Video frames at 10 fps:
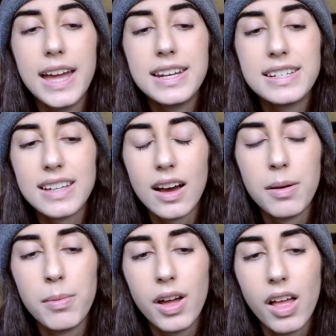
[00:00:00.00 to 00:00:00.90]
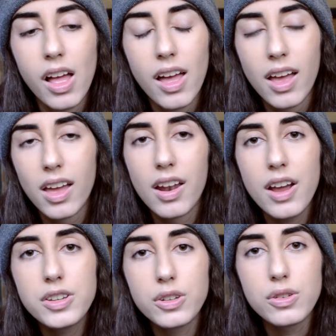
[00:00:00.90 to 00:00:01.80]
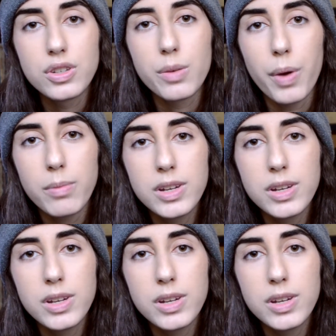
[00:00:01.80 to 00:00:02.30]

And um, and I searched up how